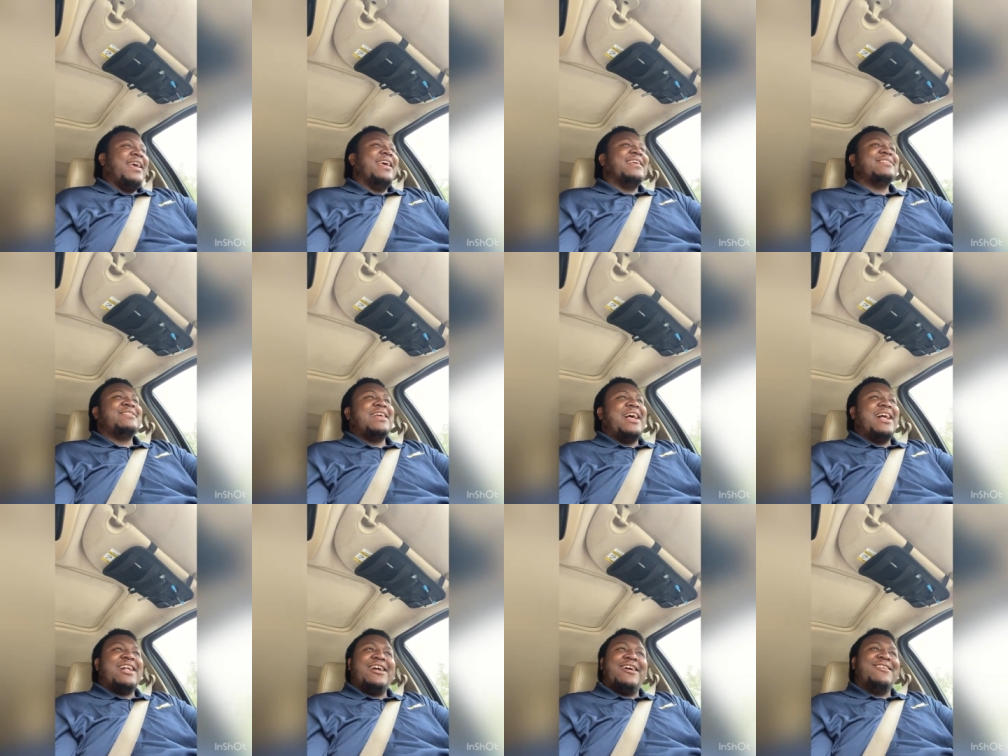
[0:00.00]
And so
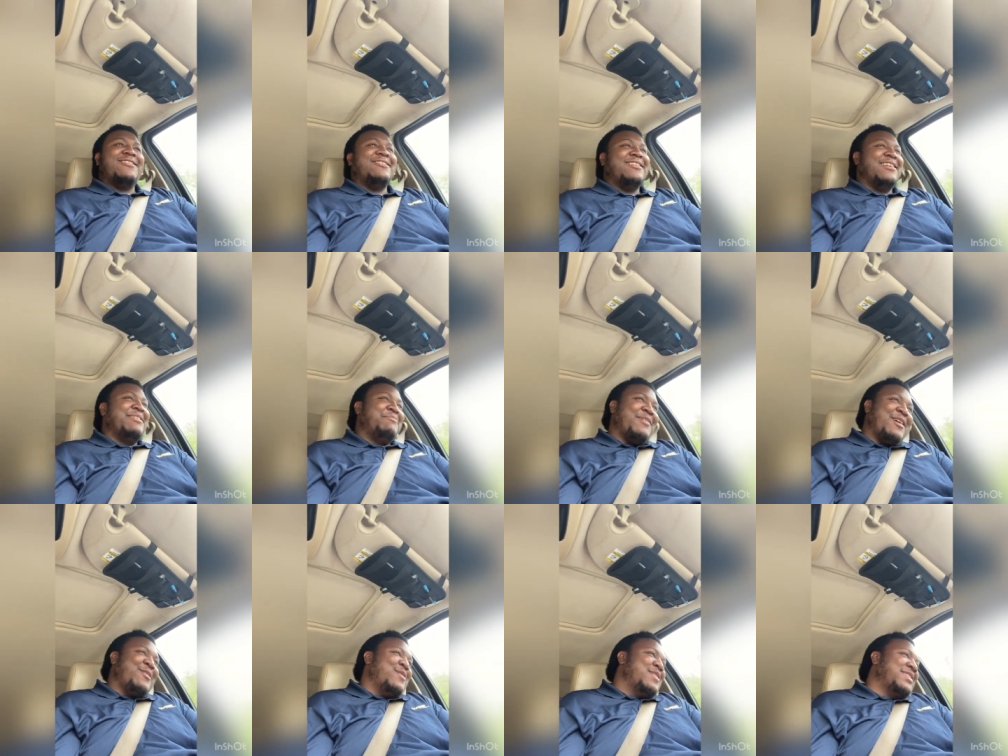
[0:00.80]
I called her up.
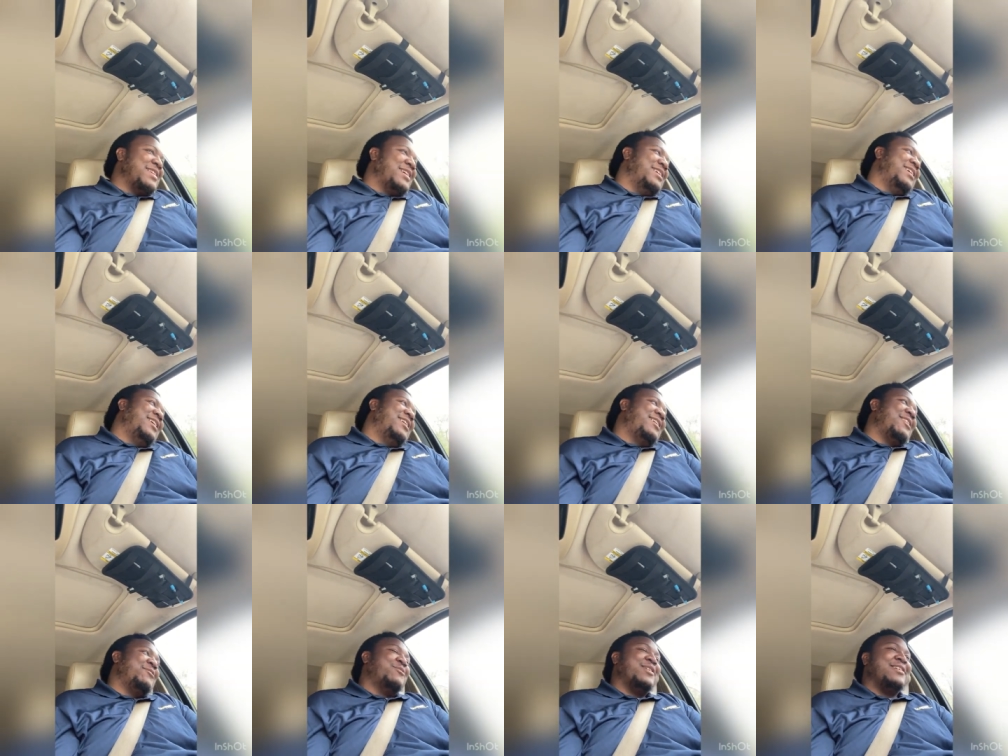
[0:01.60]
I was like,
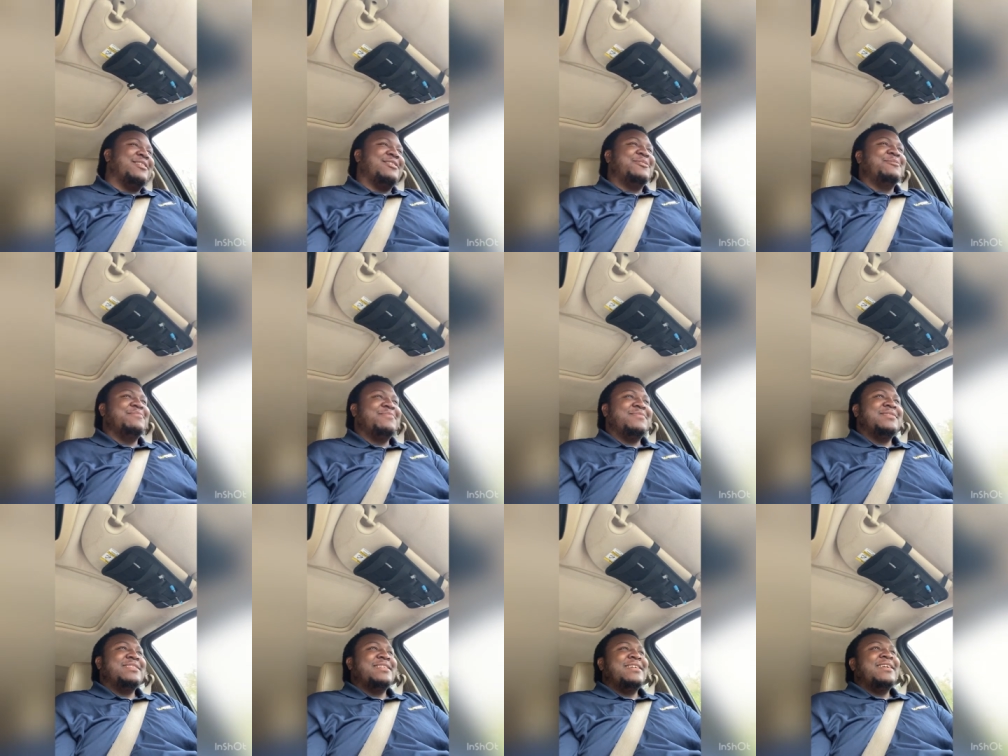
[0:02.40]
oh,
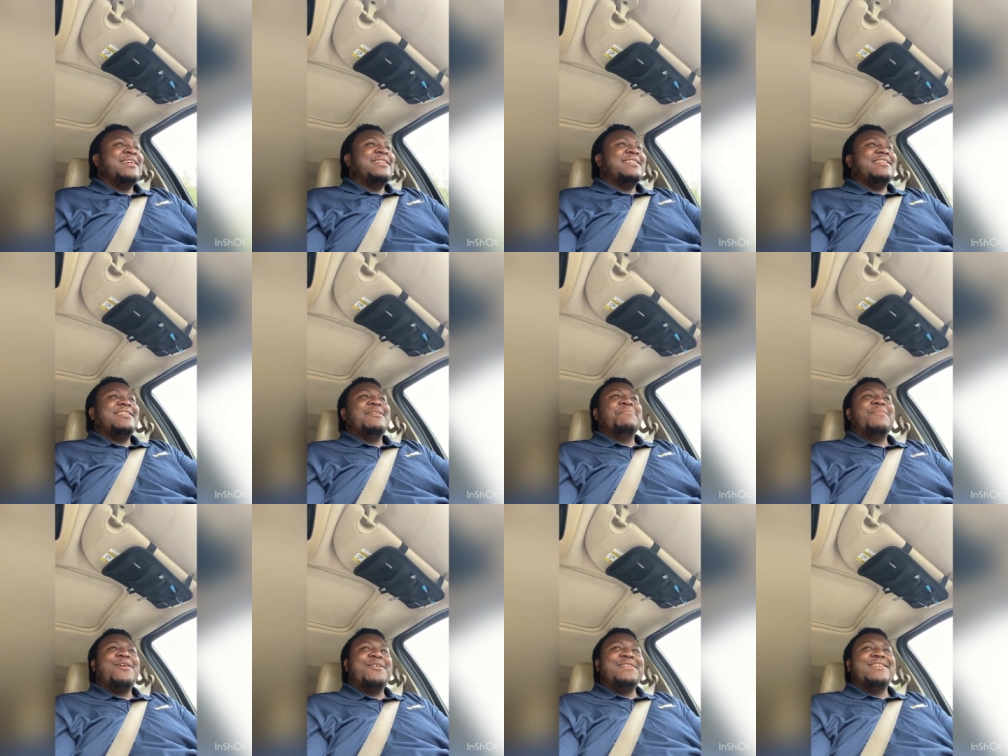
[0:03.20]
well, the
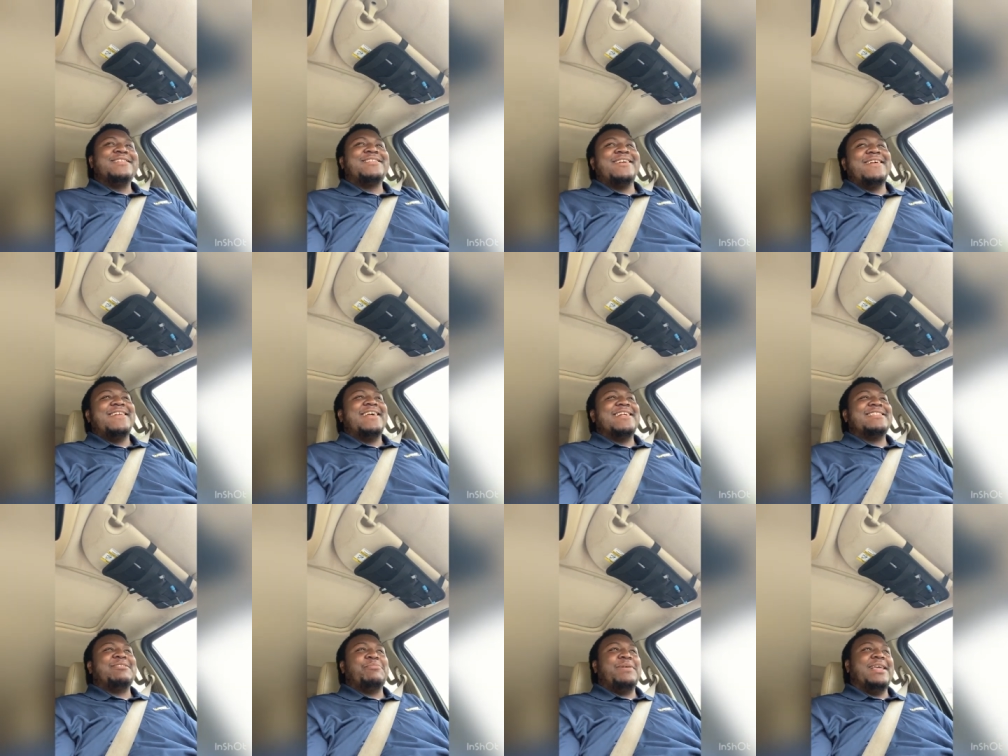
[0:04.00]
pneumonia turned
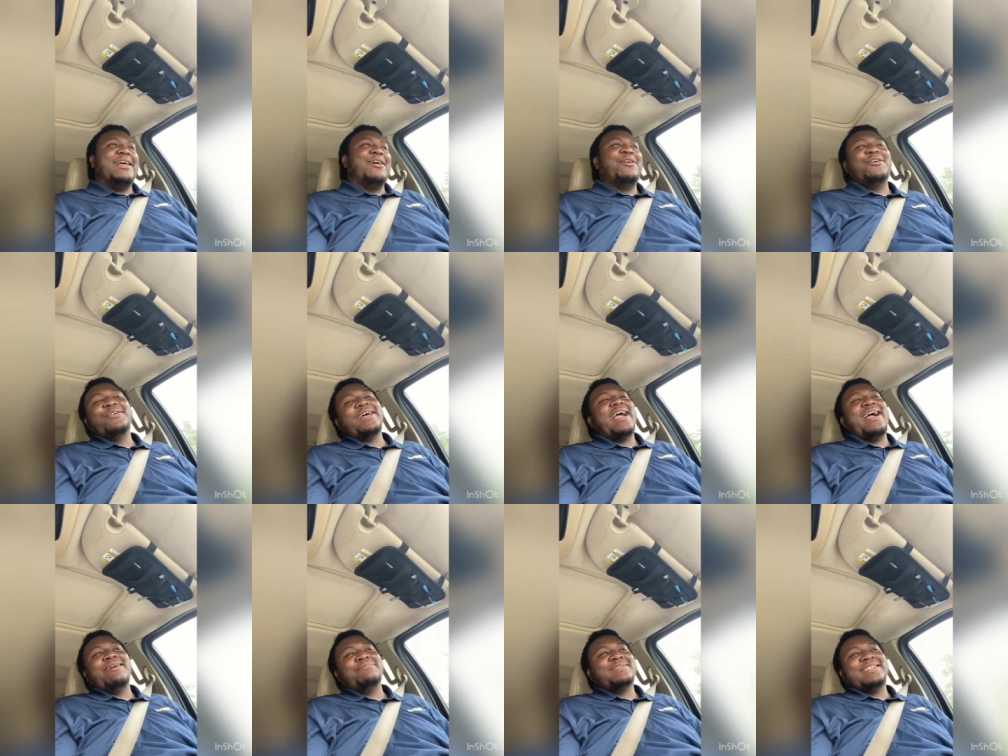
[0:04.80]
out to be a whole
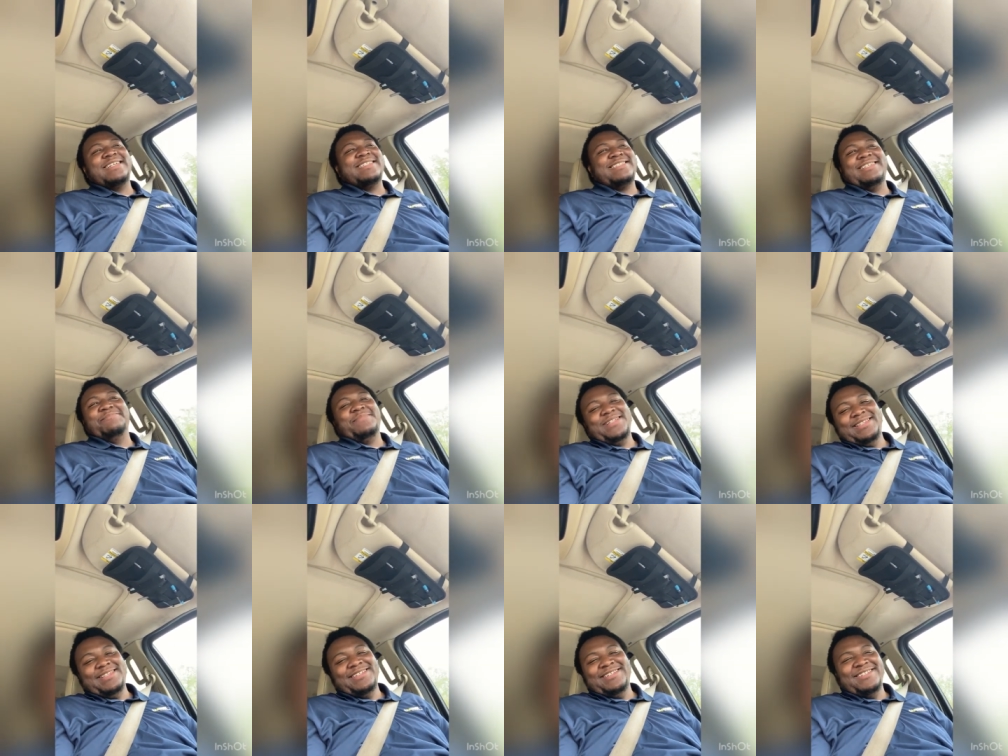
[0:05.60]
abscess in my
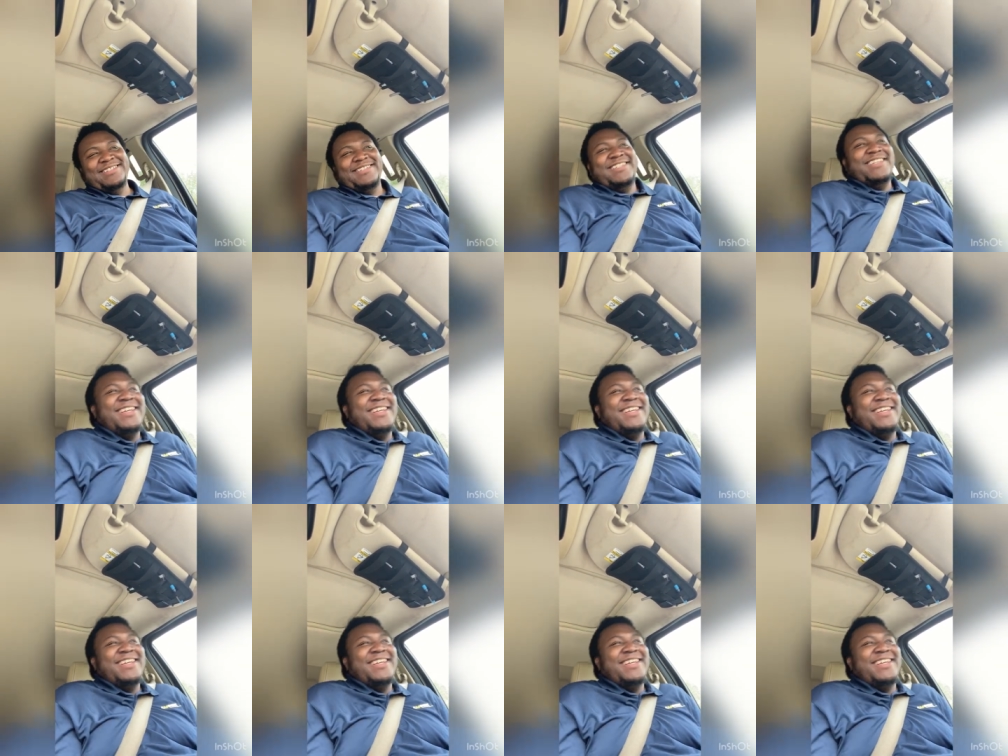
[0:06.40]
lung.